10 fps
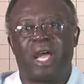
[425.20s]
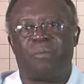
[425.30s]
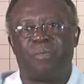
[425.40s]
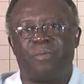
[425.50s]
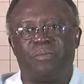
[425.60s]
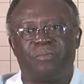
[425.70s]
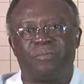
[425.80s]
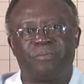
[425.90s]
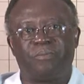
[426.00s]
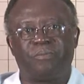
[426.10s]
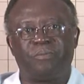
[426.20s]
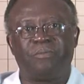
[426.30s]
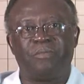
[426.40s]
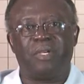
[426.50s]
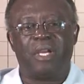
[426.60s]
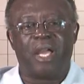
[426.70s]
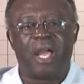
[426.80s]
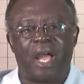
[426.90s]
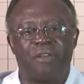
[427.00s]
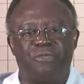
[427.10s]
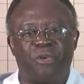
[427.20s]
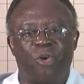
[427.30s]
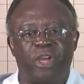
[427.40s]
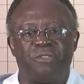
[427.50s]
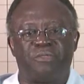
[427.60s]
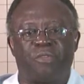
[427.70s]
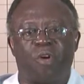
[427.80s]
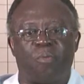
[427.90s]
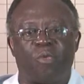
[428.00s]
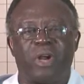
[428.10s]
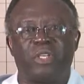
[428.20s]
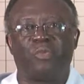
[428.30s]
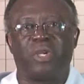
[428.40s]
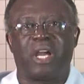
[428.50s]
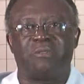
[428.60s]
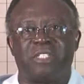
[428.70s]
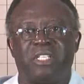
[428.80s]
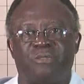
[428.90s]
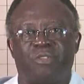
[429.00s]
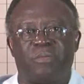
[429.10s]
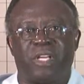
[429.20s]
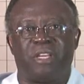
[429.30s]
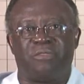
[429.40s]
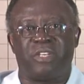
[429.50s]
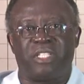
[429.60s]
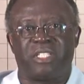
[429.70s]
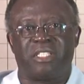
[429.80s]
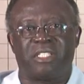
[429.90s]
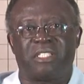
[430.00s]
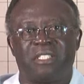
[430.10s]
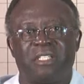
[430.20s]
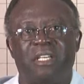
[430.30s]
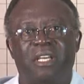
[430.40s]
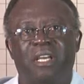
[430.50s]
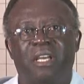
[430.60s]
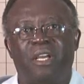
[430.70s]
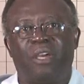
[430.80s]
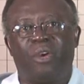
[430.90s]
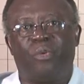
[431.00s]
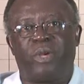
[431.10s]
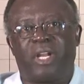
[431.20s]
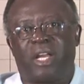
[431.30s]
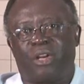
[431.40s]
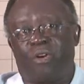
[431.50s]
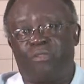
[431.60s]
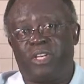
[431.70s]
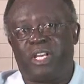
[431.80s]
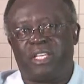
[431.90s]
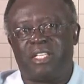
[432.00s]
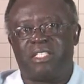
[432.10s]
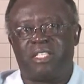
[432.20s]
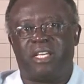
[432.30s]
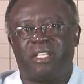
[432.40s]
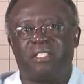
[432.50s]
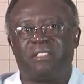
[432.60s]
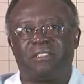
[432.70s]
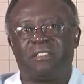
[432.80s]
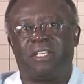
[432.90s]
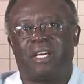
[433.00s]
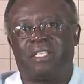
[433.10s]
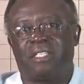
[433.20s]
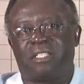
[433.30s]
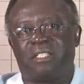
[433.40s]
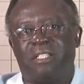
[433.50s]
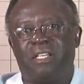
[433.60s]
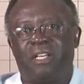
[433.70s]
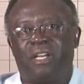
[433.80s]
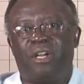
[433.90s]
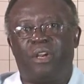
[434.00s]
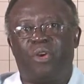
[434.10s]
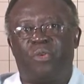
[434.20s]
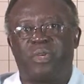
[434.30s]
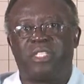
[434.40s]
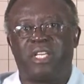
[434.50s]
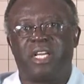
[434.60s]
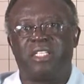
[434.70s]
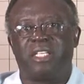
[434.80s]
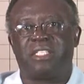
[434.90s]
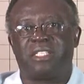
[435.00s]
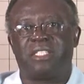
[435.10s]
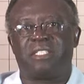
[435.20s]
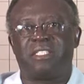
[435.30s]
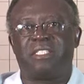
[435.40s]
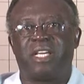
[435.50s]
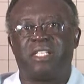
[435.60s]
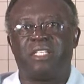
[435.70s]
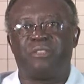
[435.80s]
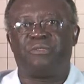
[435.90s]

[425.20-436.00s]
up and following from what we have seen from the definitions, we can confidently say that research is searching